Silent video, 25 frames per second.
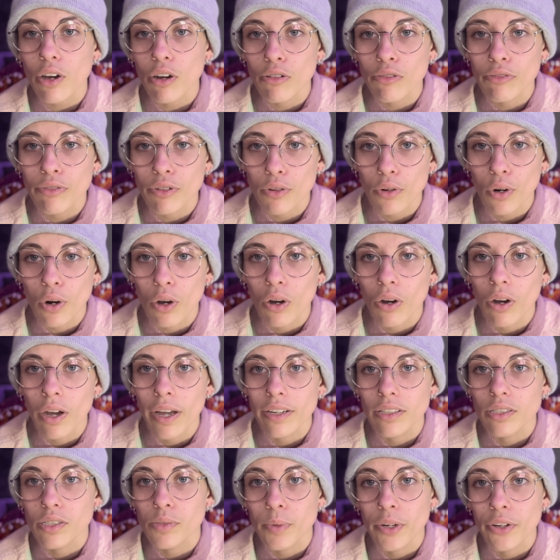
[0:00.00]
overall
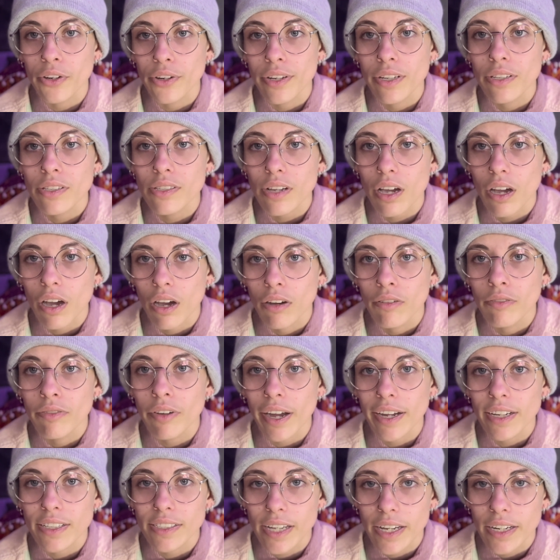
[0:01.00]
experience of
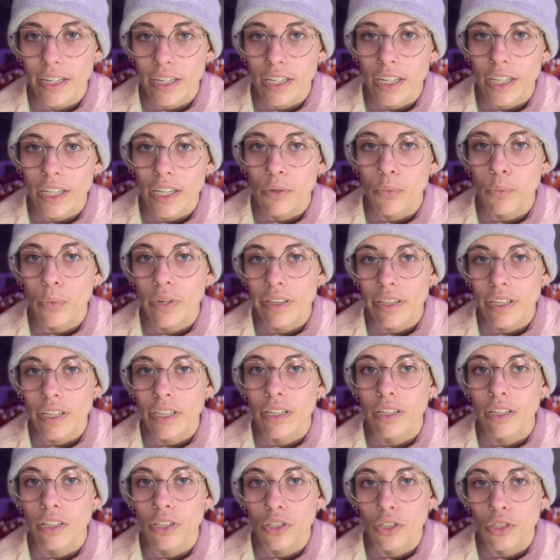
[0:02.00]
identity
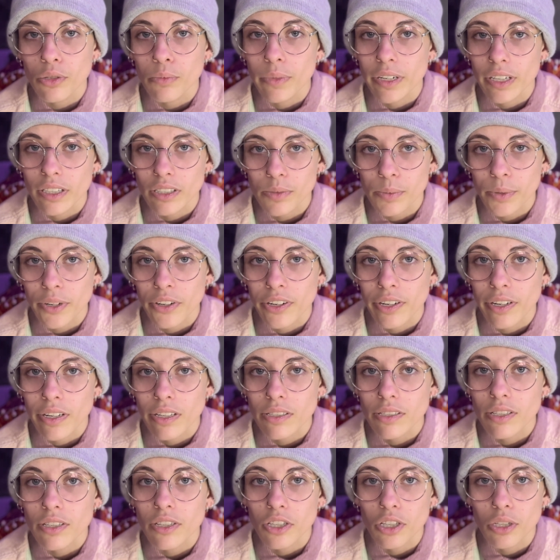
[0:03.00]
within human
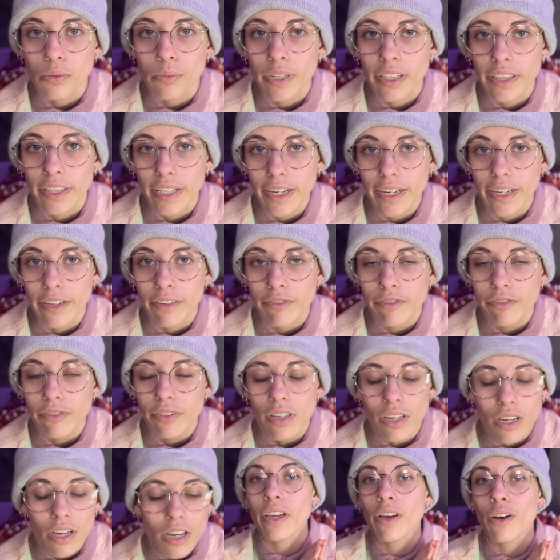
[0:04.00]
experience and human life.
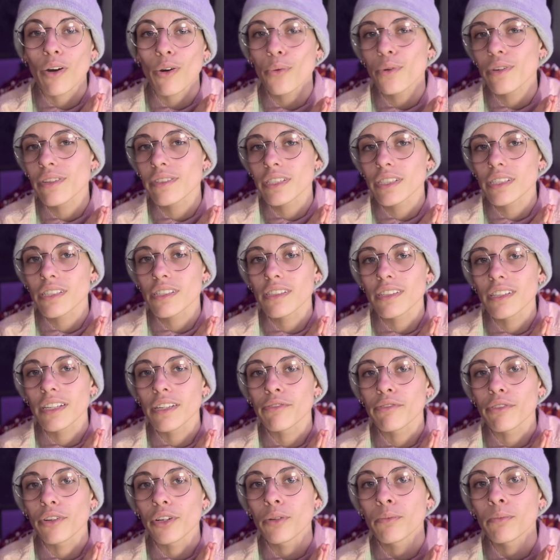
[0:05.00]
Always need to
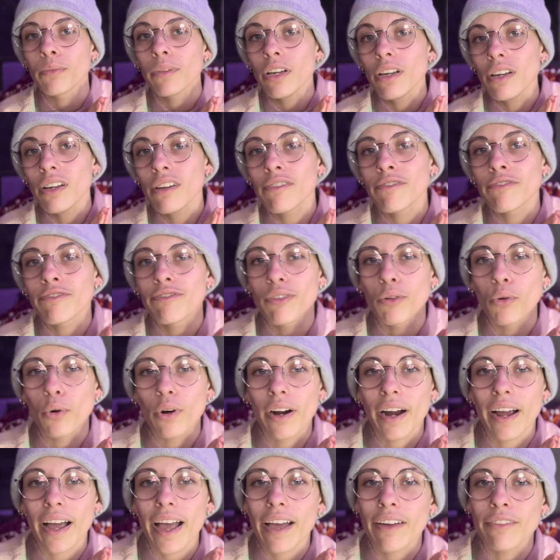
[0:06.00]
leave room
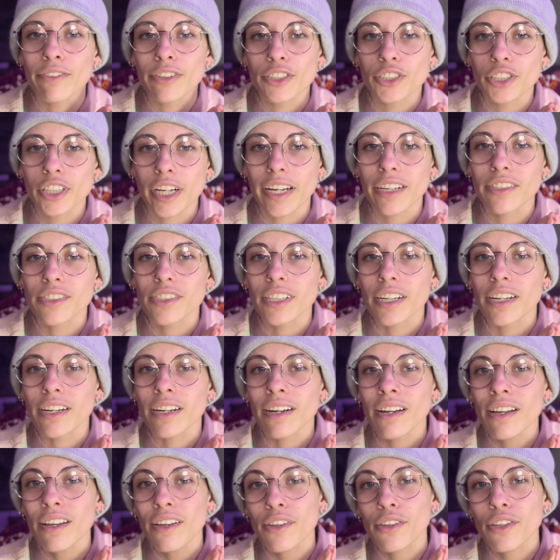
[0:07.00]
for ever-changing
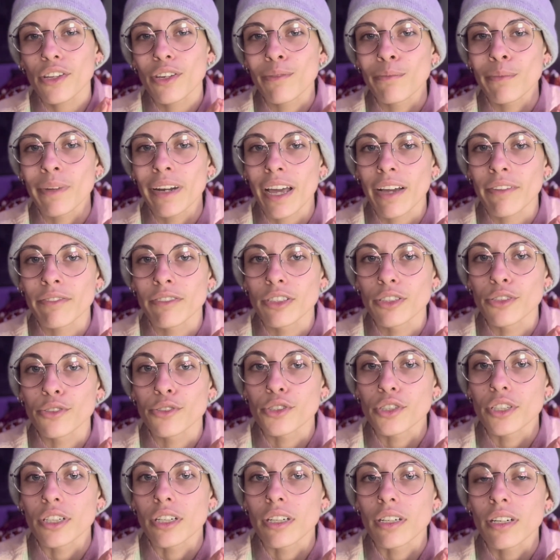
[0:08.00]
human
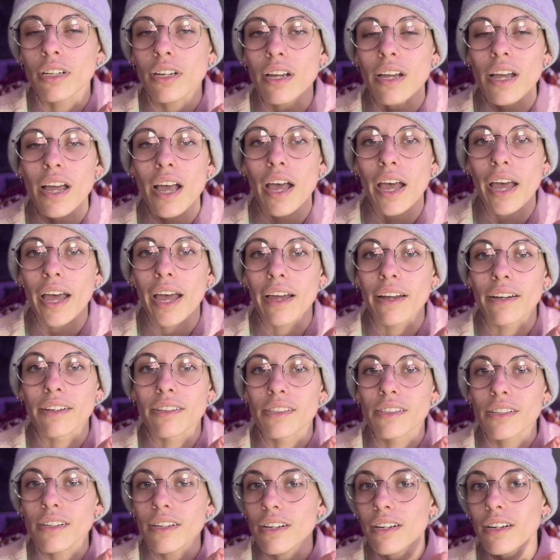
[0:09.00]
evolution and
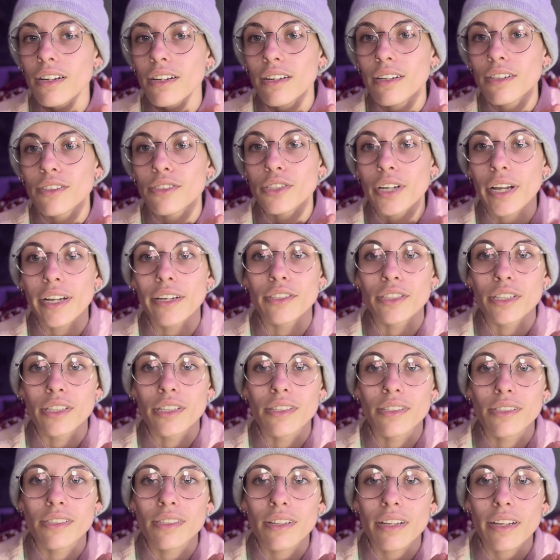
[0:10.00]

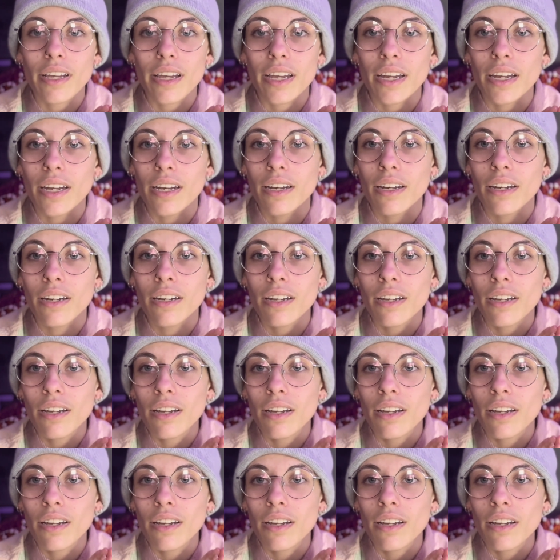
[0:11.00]
changes in